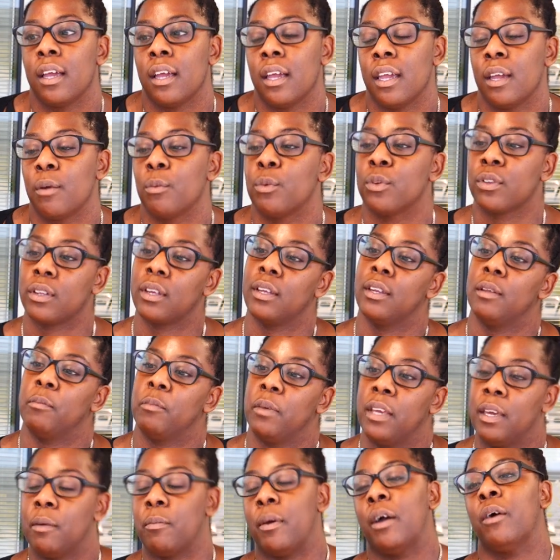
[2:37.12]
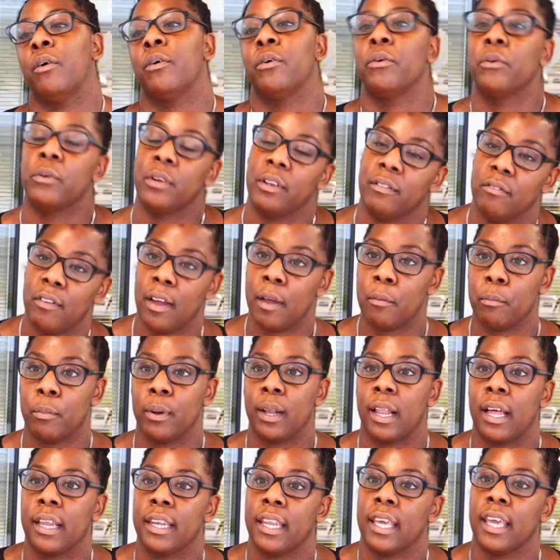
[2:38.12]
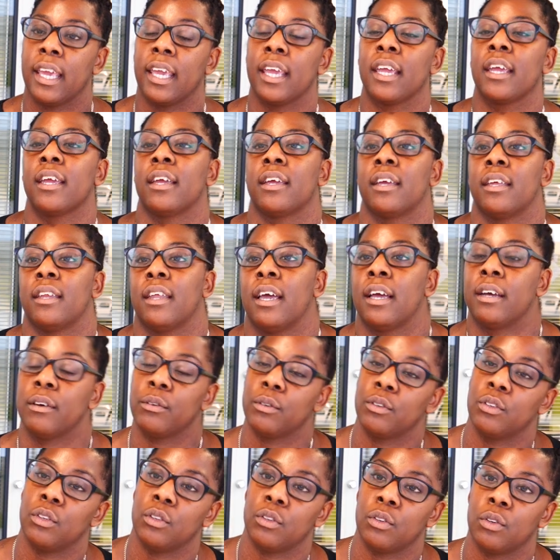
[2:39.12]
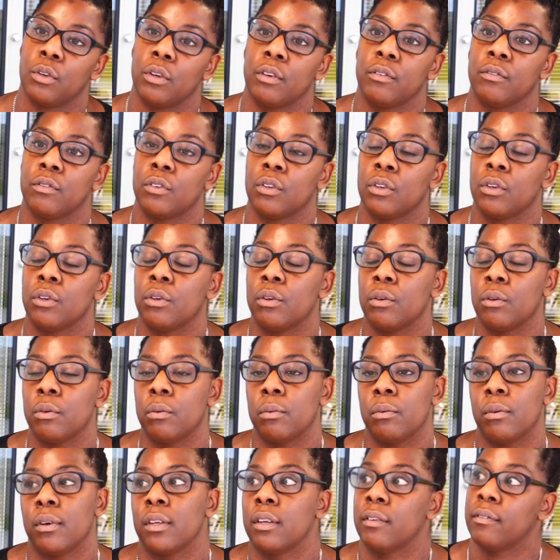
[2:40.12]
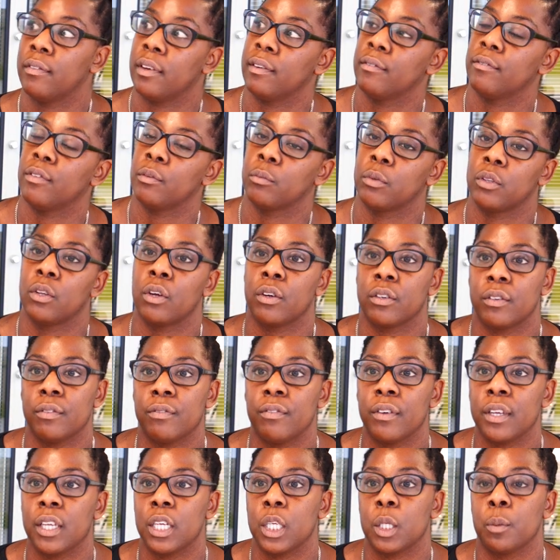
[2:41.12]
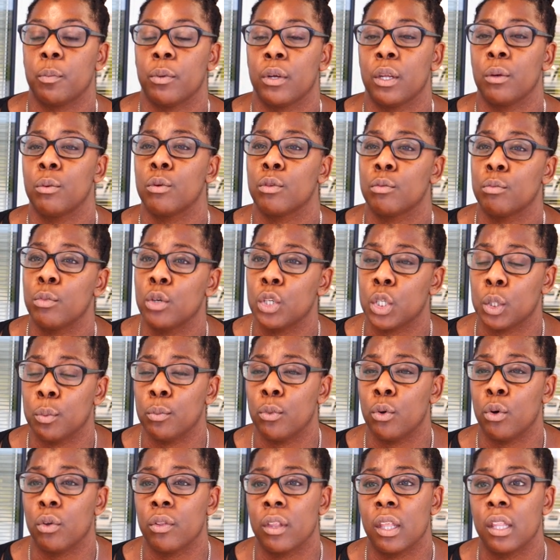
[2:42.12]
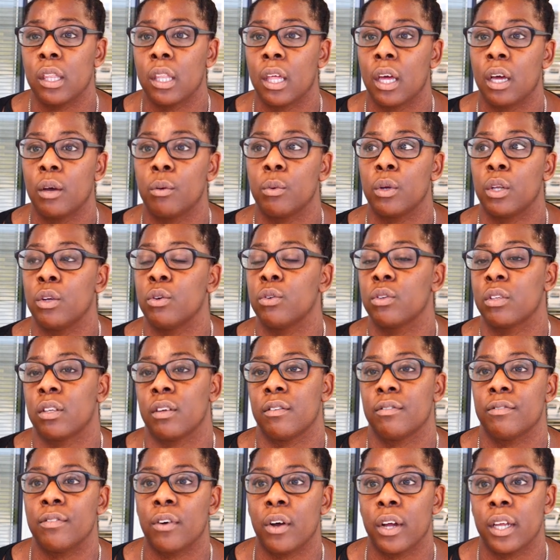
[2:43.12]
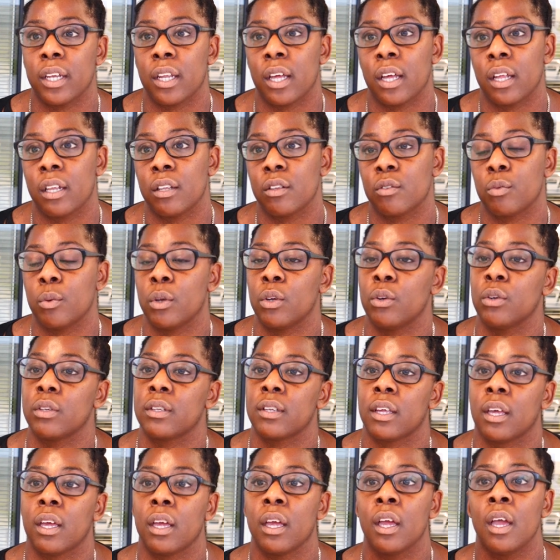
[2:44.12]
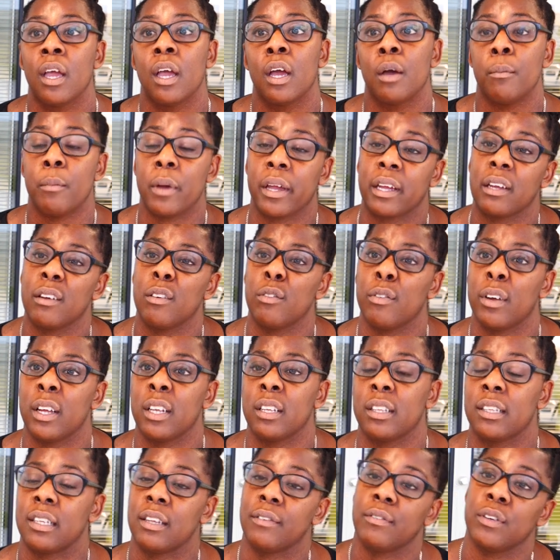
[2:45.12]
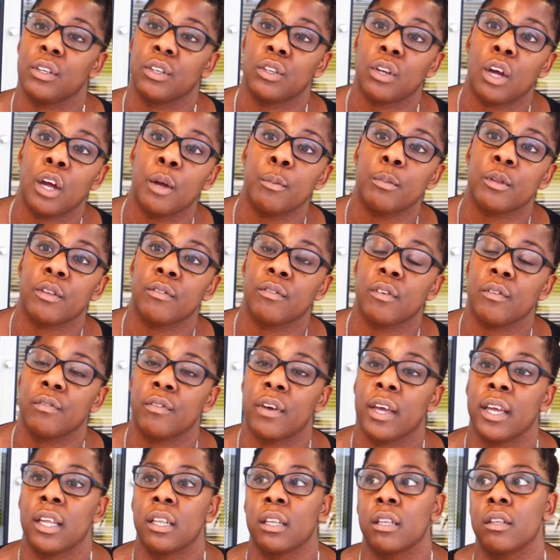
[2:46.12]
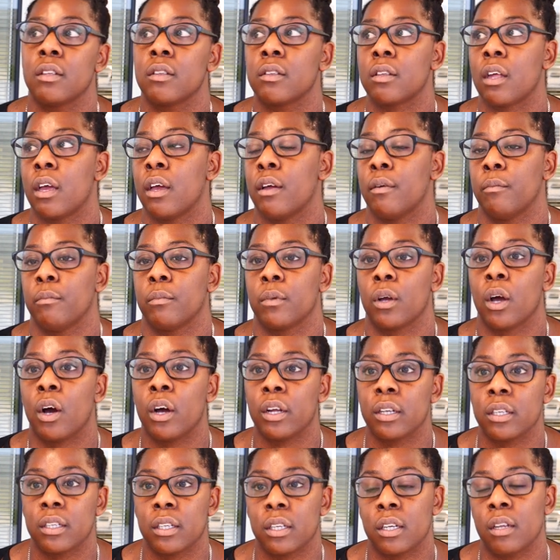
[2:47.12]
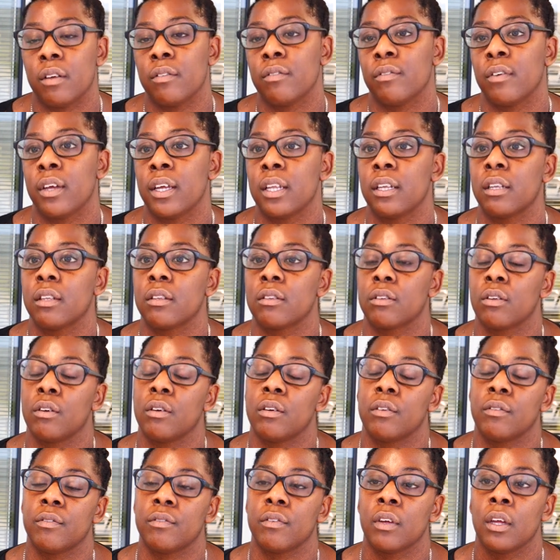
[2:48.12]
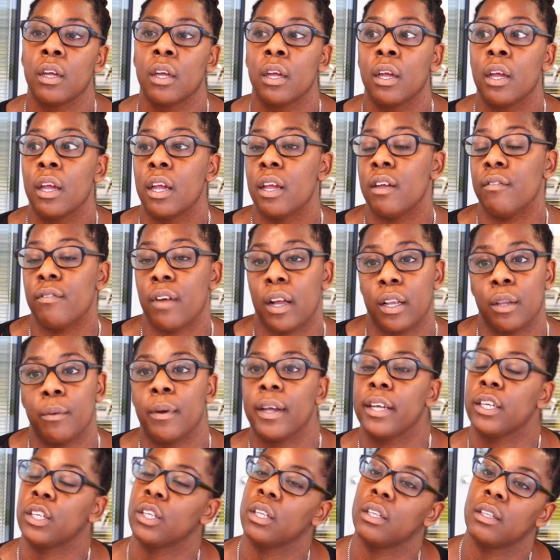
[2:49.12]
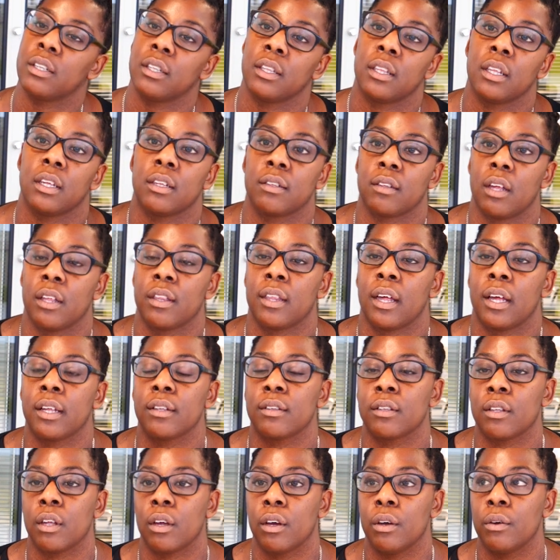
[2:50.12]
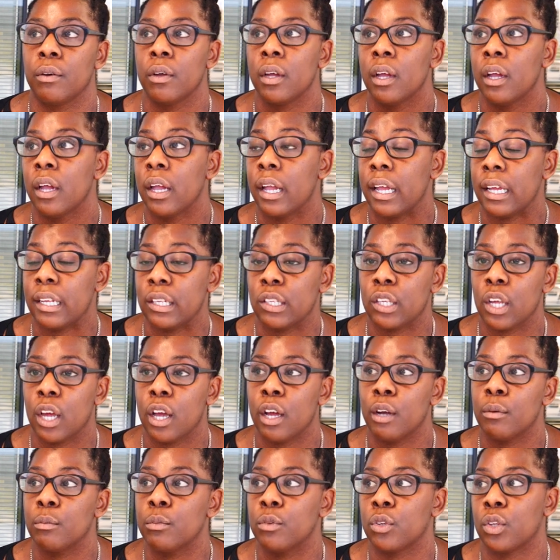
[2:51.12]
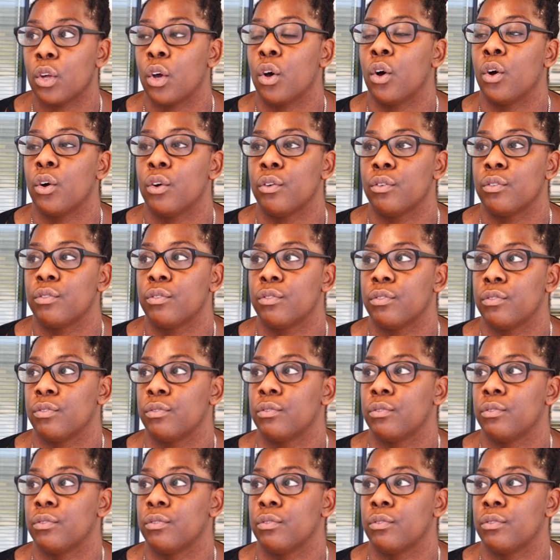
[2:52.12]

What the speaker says: it was going to be about all event planning and how to sort of do an event from start to finish, but it was much more than that. We looked at finance, we looked at mega events, different types of events, content events, sort of evaluations and things like that. So in terms of